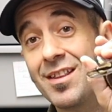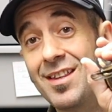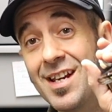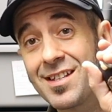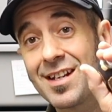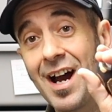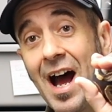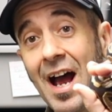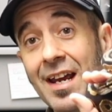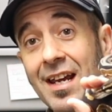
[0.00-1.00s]
this
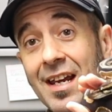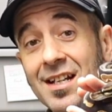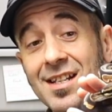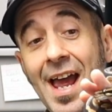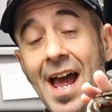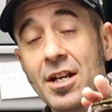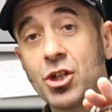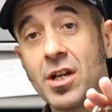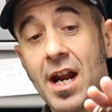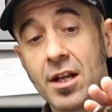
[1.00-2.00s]
guy is het
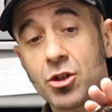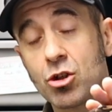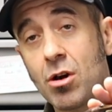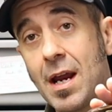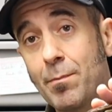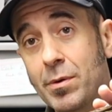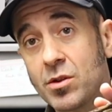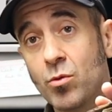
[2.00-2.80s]
genetic stripe as